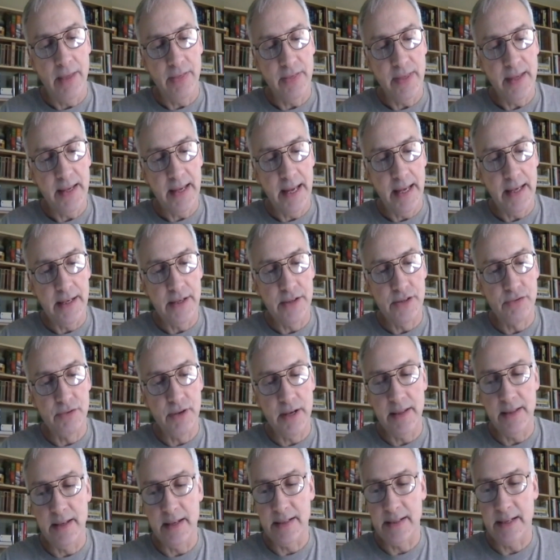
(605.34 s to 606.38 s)
I think I
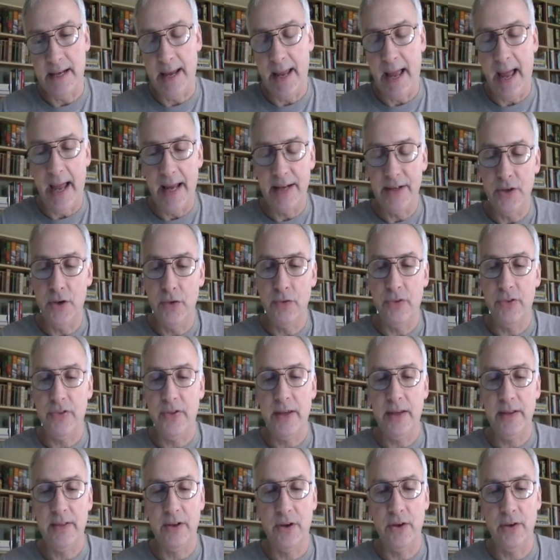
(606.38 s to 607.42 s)
can read this. I
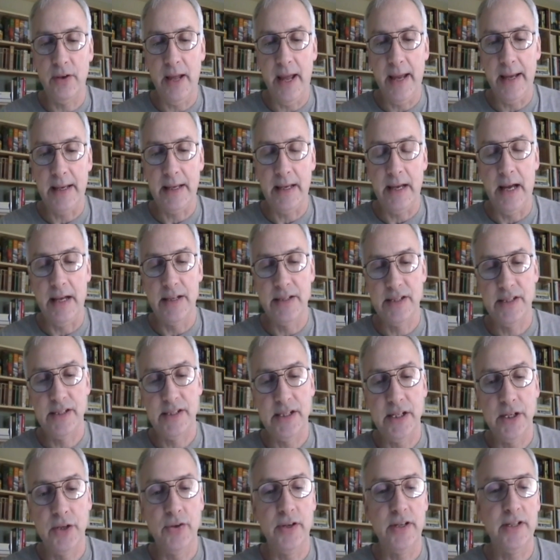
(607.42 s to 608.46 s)
don't think they're like a
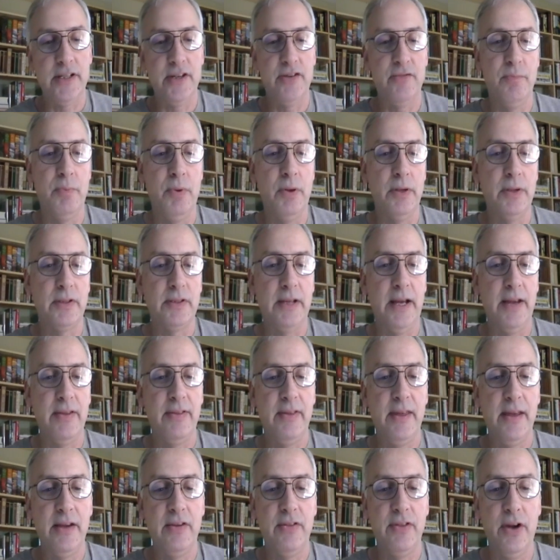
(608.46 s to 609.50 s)
series of books.
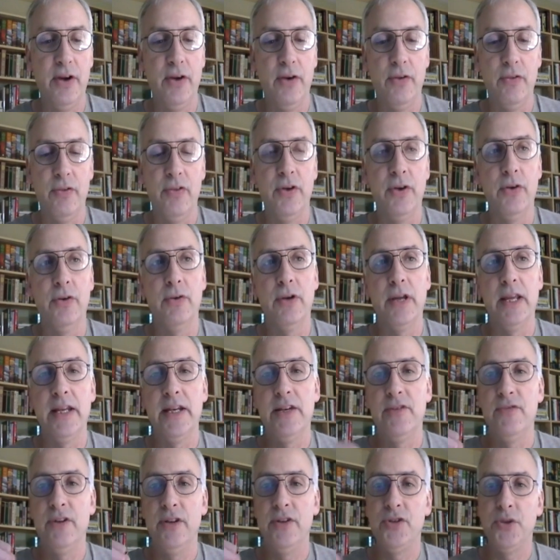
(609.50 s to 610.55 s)
I think they're
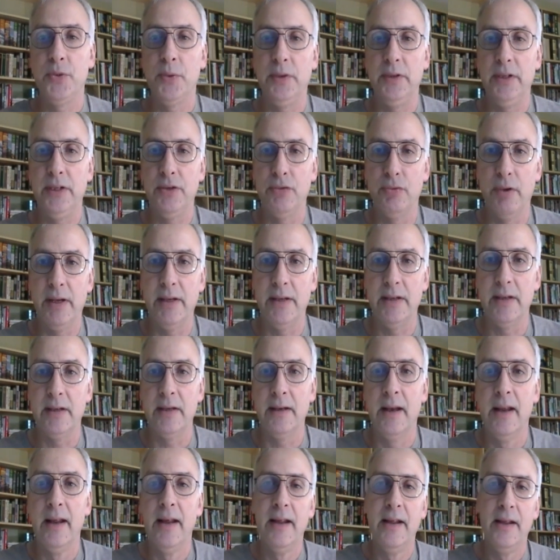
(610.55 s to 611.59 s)
individually
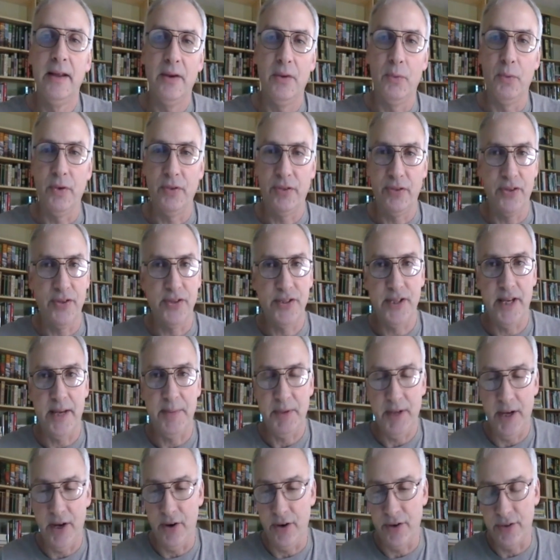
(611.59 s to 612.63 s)
written with the
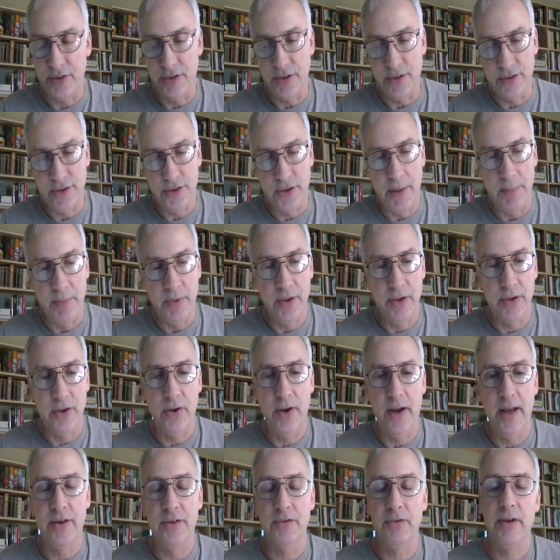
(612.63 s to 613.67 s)
same characters. So I'm
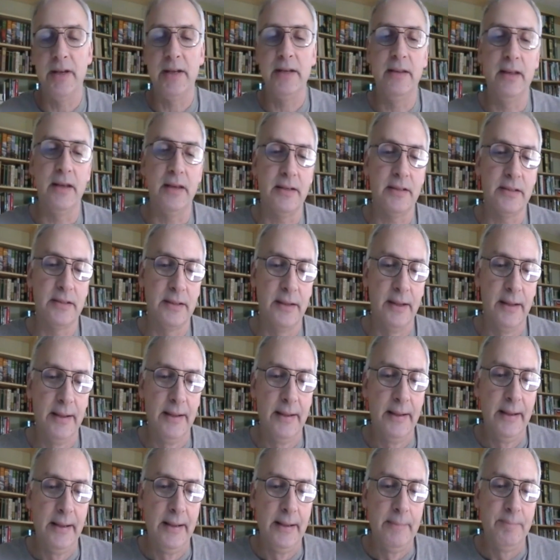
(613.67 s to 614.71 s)
going to go ahead and read this.
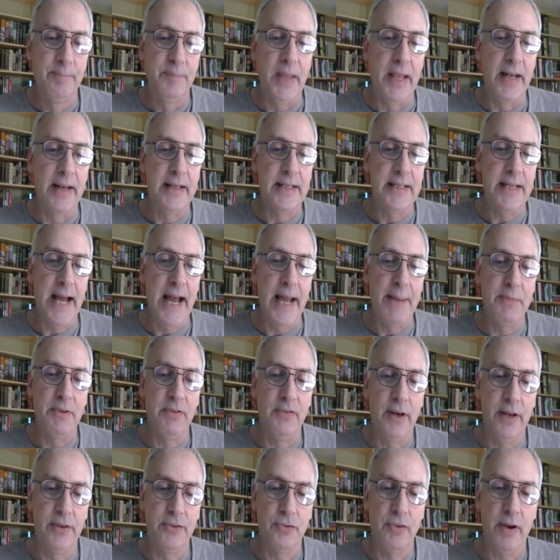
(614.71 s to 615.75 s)
In a
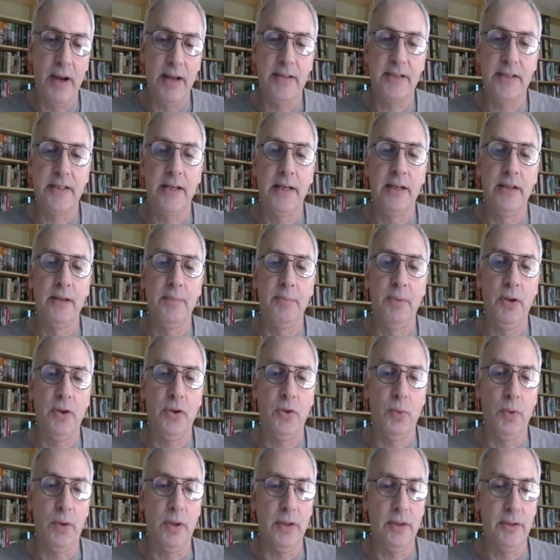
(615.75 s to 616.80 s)
time of unrest in the
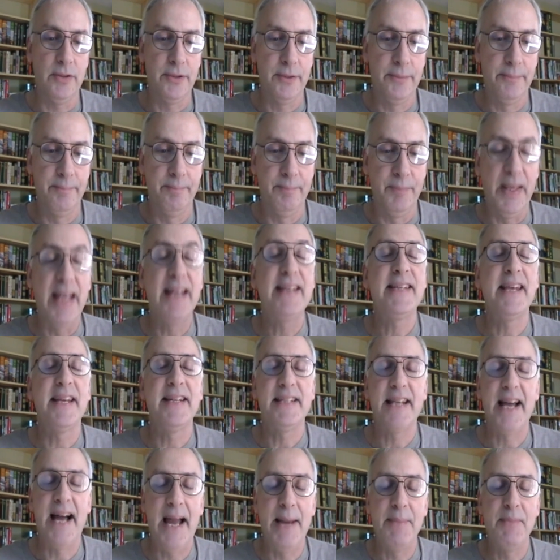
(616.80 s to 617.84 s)
book world.
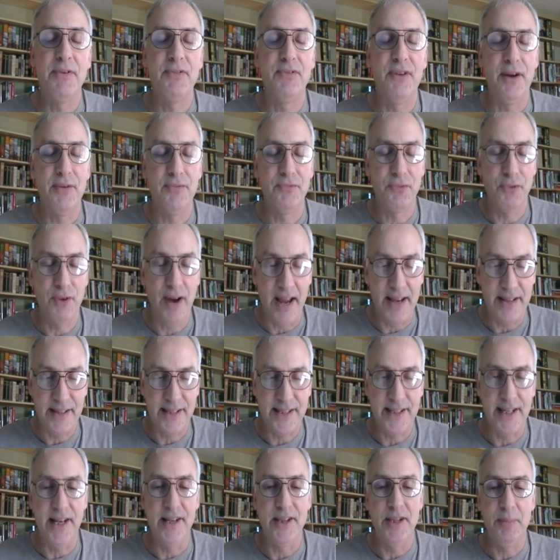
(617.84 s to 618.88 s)
It's a time of
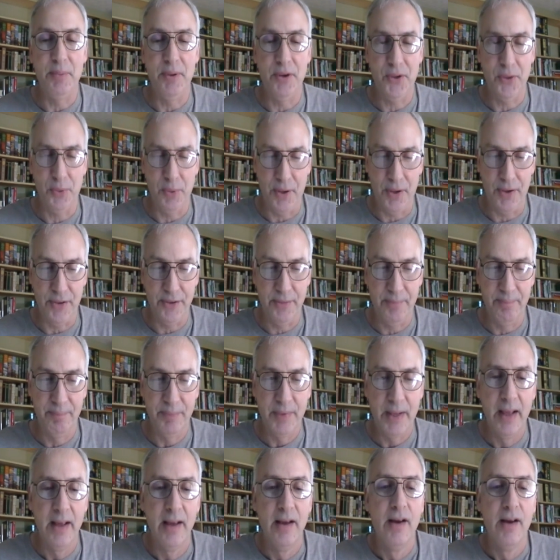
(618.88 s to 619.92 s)
unrest in the book world.